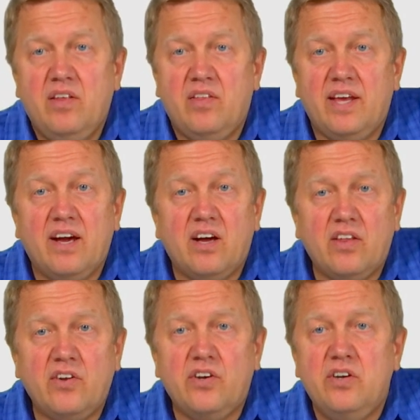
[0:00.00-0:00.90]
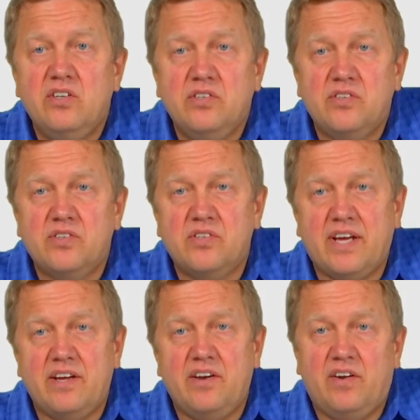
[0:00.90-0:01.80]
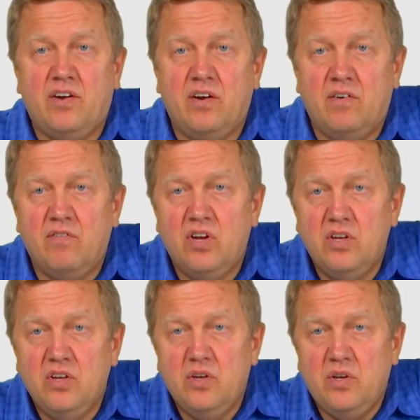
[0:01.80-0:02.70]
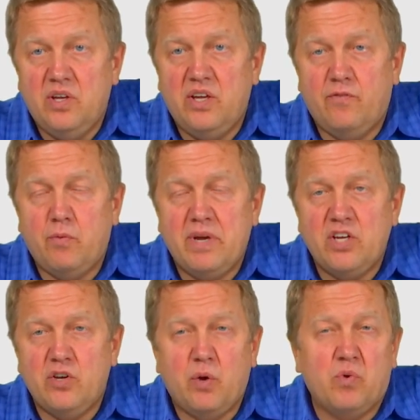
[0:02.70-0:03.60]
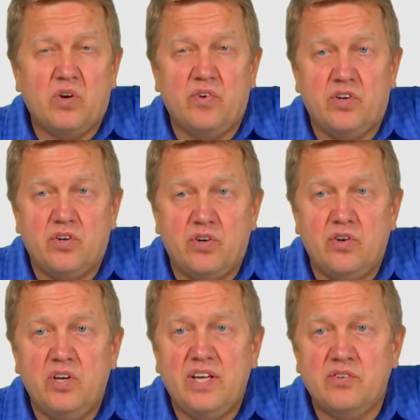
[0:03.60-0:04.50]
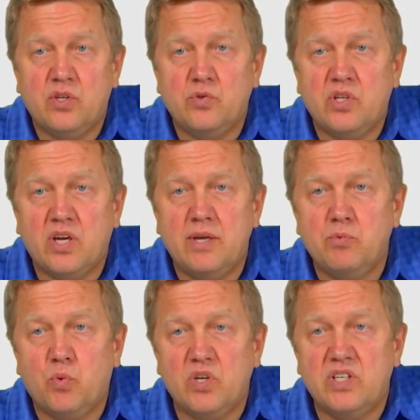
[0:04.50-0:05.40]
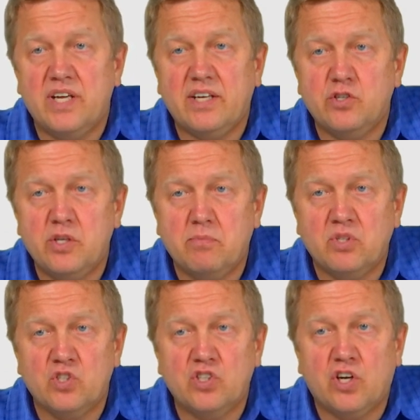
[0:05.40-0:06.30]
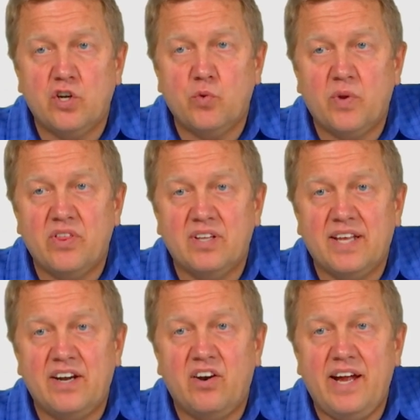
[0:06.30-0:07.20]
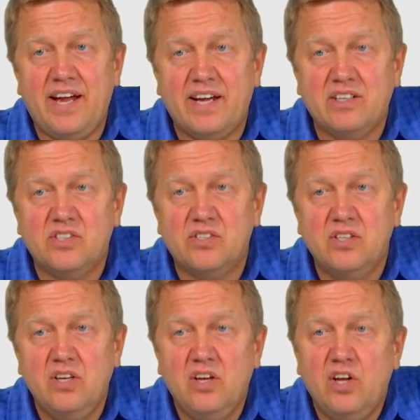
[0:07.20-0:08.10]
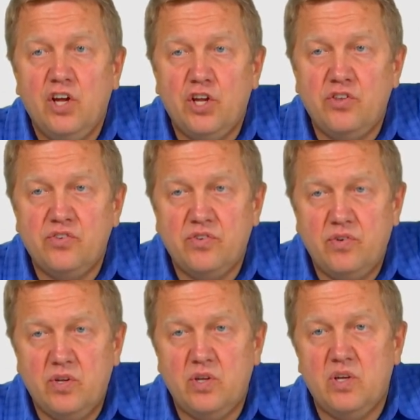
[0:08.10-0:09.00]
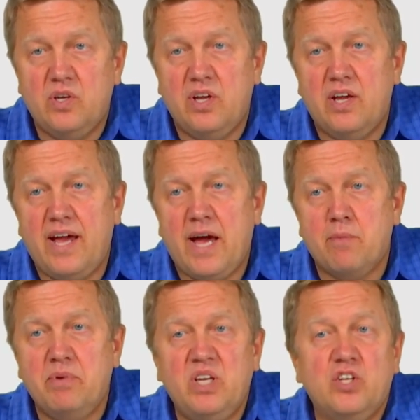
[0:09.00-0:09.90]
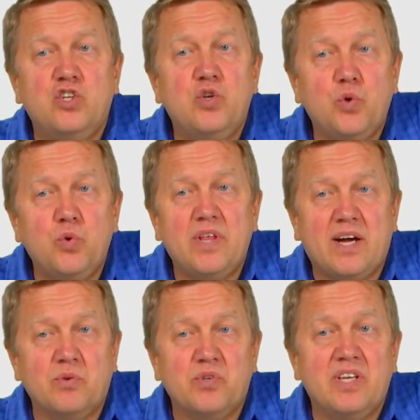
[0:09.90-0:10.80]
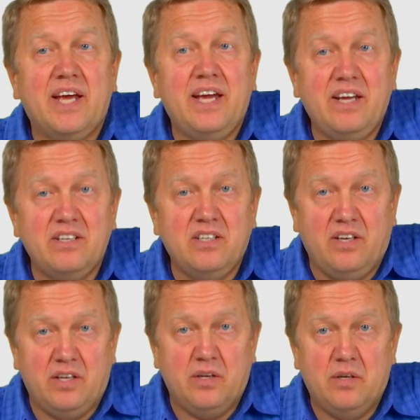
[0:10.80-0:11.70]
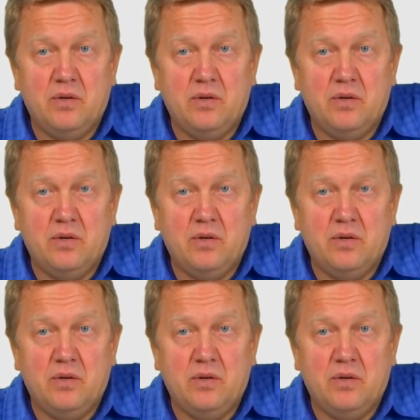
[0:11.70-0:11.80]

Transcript: The other set of information I want returned is those times where ticker symbol started with the letter X and happened in 2018.